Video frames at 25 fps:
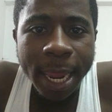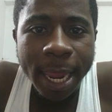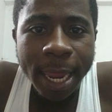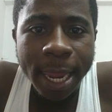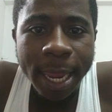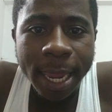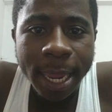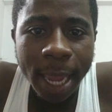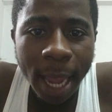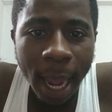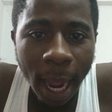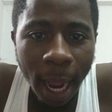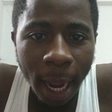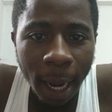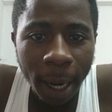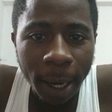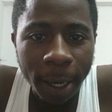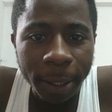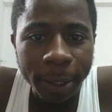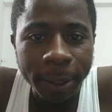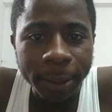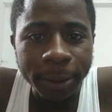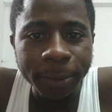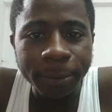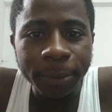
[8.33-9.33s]

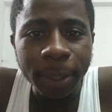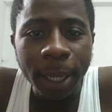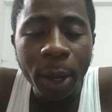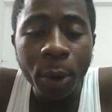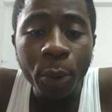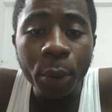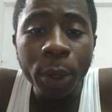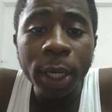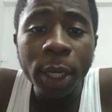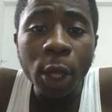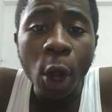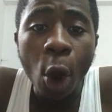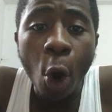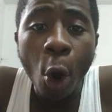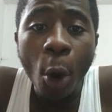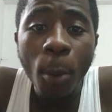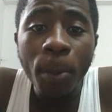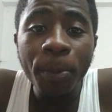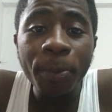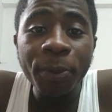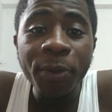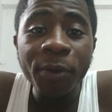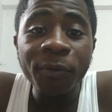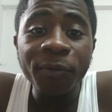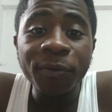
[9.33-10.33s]
Yeah, I really
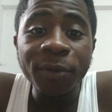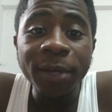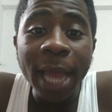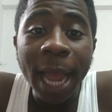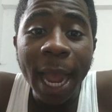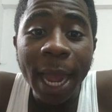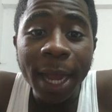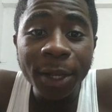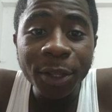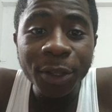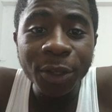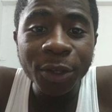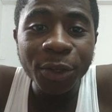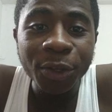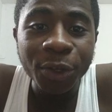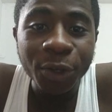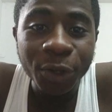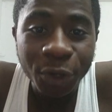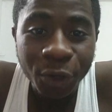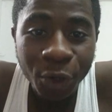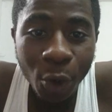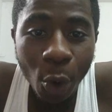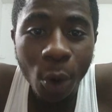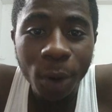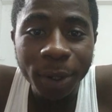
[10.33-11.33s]
hope you've done
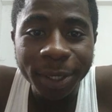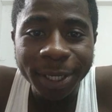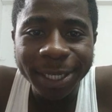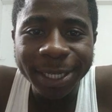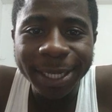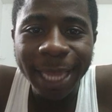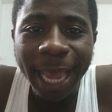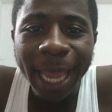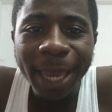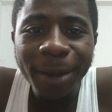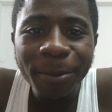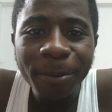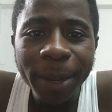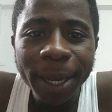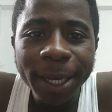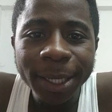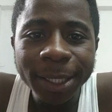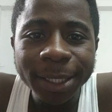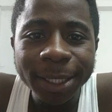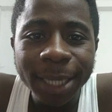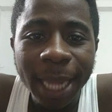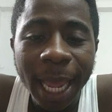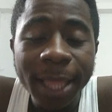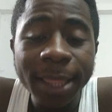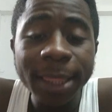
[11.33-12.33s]
your
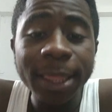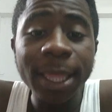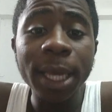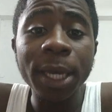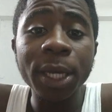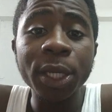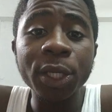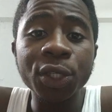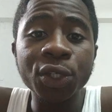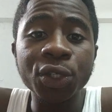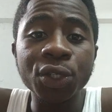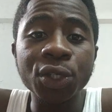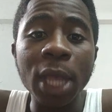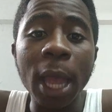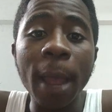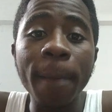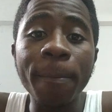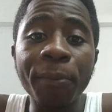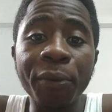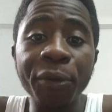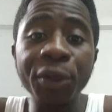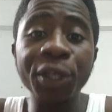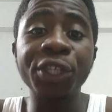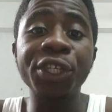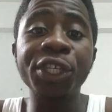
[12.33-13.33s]
assignment, and that is
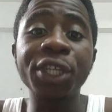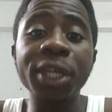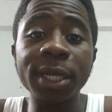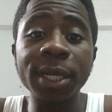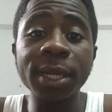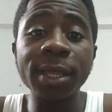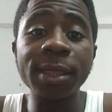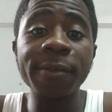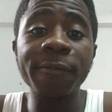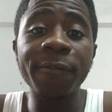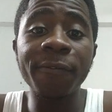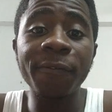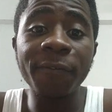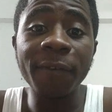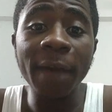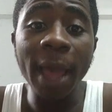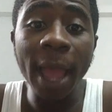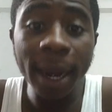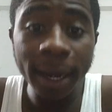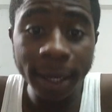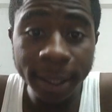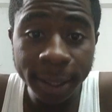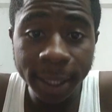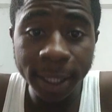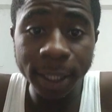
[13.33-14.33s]
appreciating the
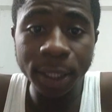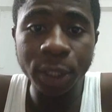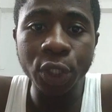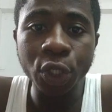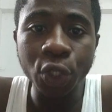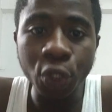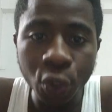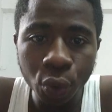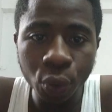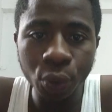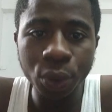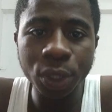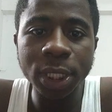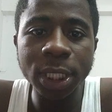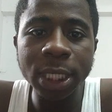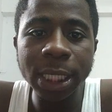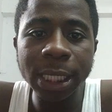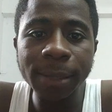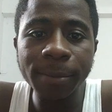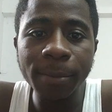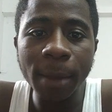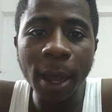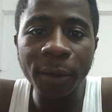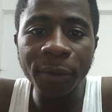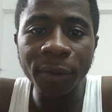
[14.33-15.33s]
fact that you're
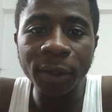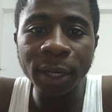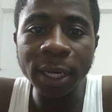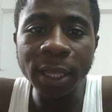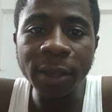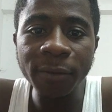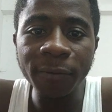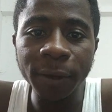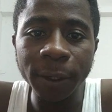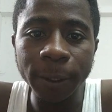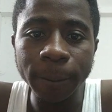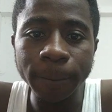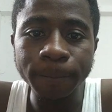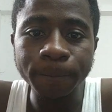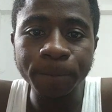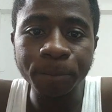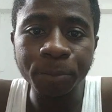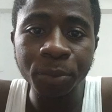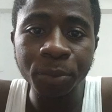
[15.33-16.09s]
still among the living.